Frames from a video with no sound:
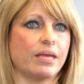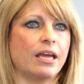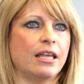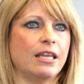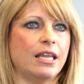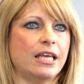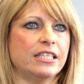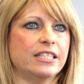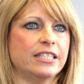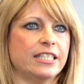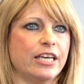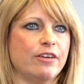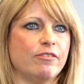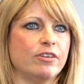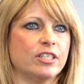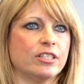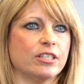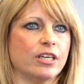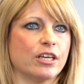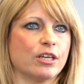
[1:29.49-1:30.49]
In less
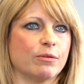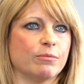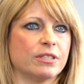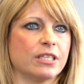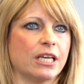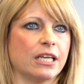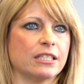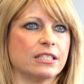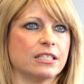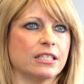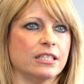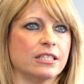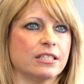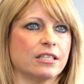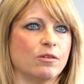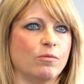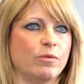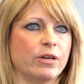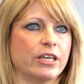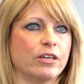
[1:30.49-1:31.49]
serious
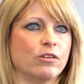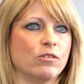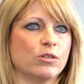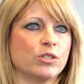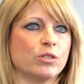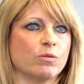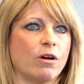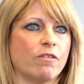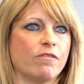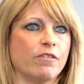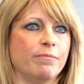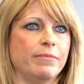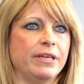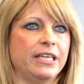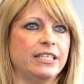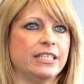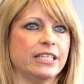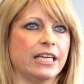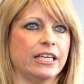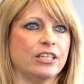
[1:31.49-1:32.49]
circumstances, we can also offer
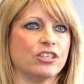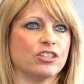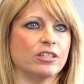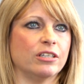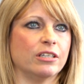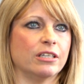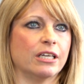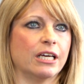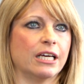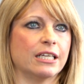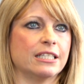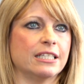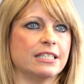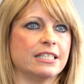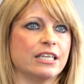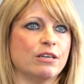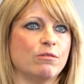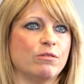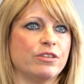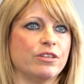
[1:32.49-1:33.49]
mediation and to
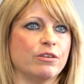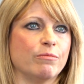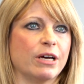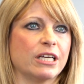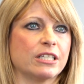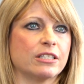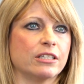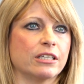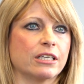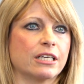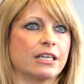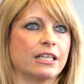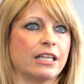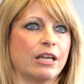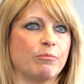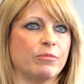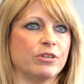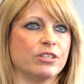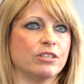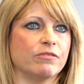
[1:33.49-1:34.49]
deal with your matter
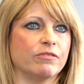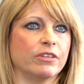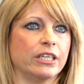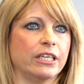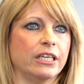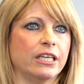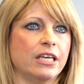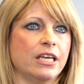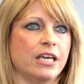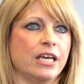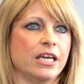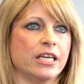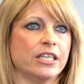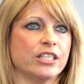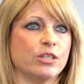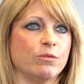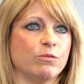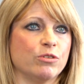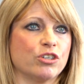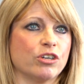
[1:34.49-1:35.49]
collaboratively
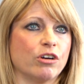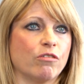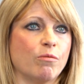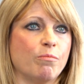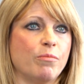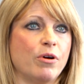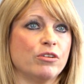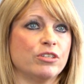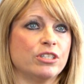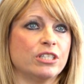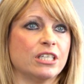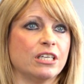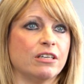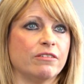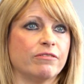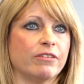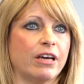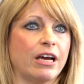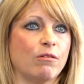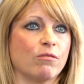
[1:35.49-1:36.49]
to ensure a
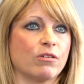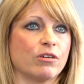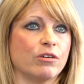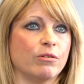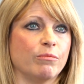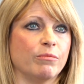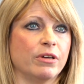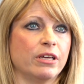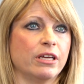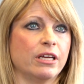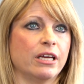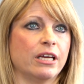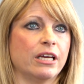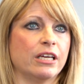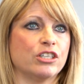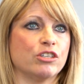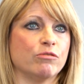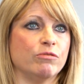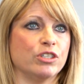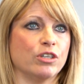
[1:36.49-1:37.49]
positive outcome
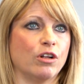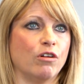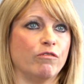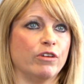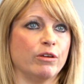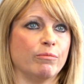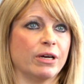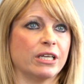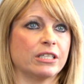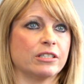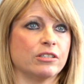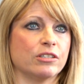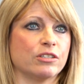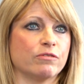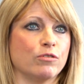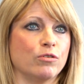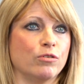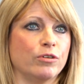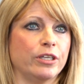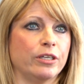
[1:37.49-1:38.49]
to resolving matters
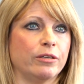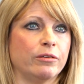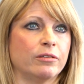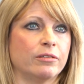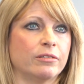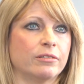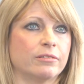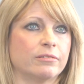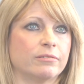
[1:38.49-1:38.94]
for you.